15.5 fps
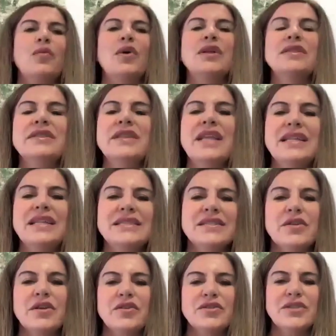Well, let's
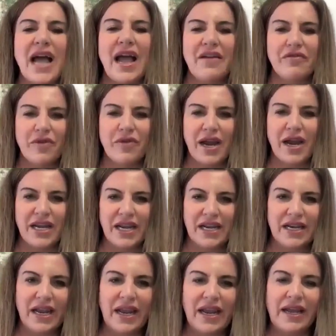dive right
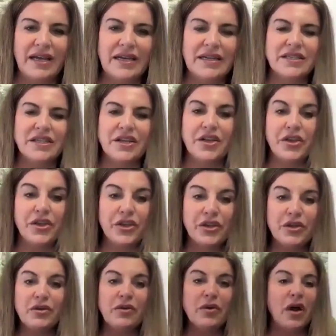in. And
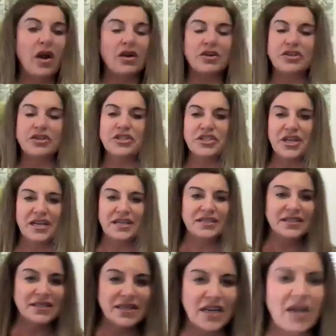you are
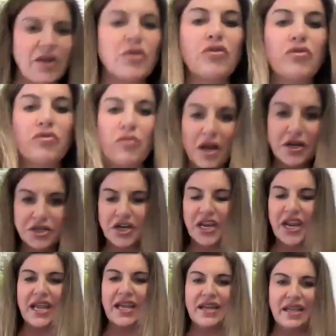just
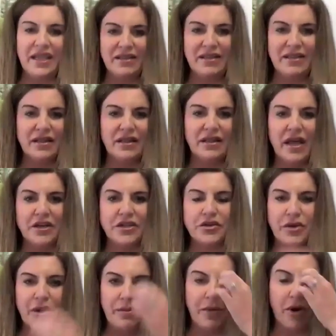crushing it in the
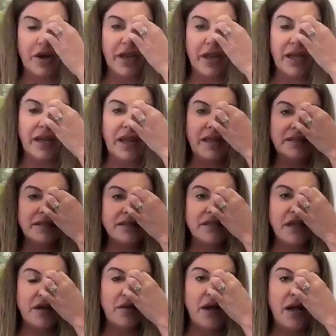luxury market. And
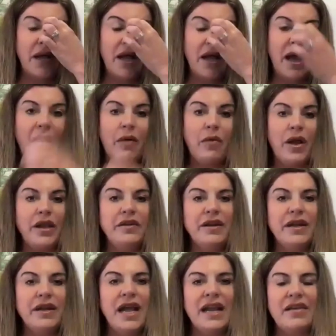so I want you
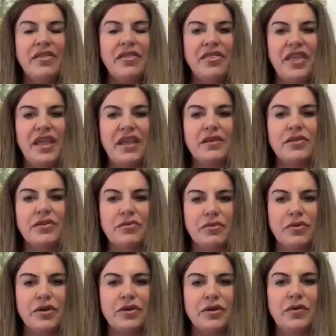to kind of think
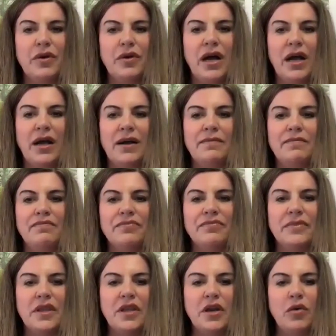through, um,
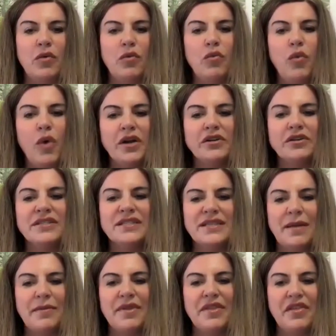you know, what are
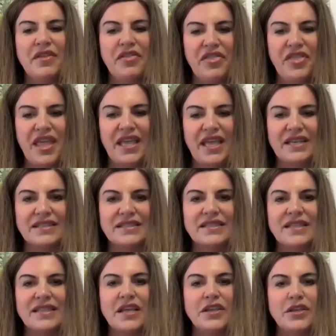some of the things
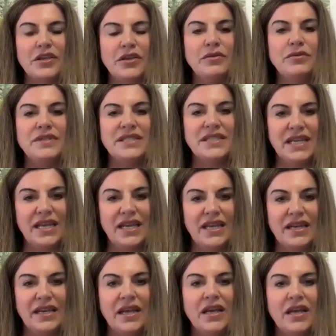that you
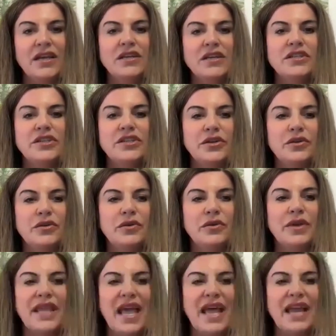did
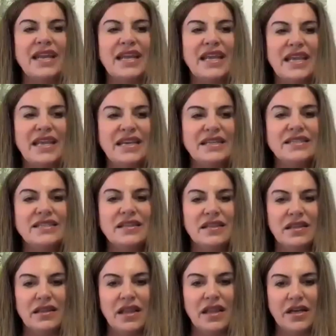to get into
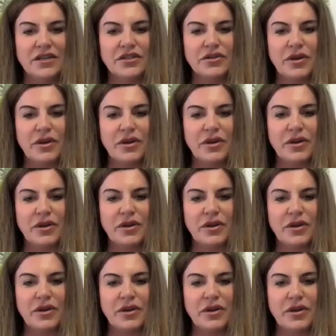the luxury
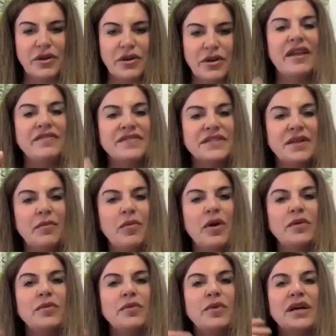market? And if
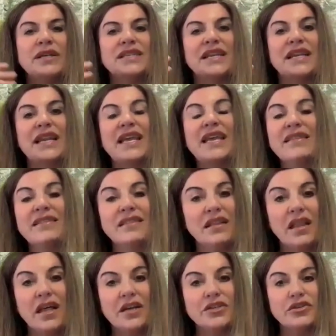someone wasn't in the
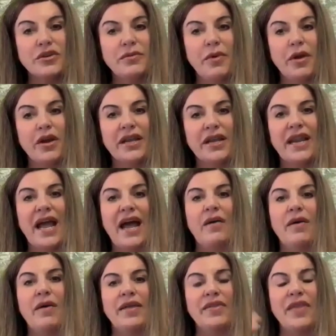luxury market
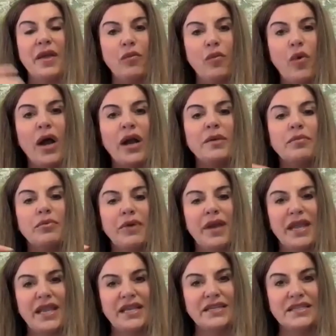now and they want to
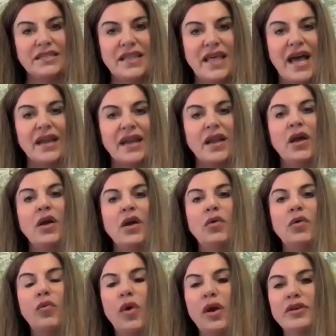break into that,
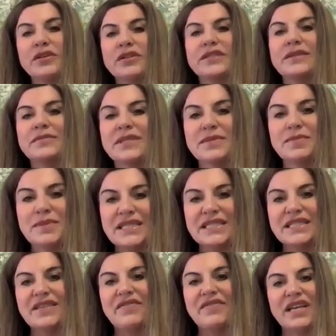what are some
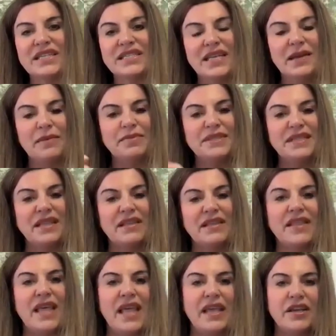specific tips
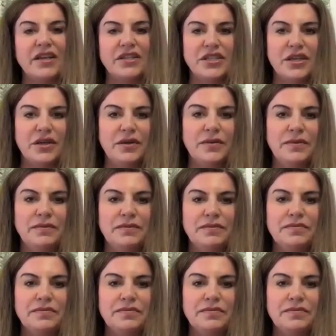that they could do?